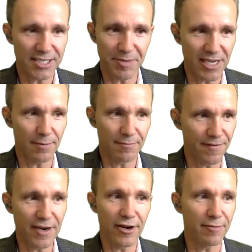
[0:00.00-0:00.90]
become
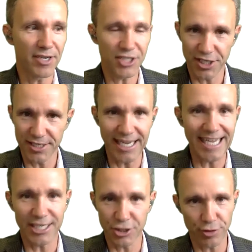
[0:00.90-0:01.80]
very much a
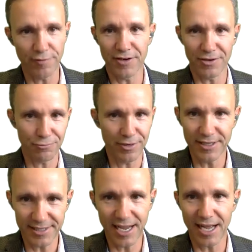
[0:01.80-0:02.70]
data-driven,
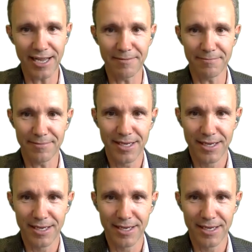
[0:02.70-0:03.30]
real-time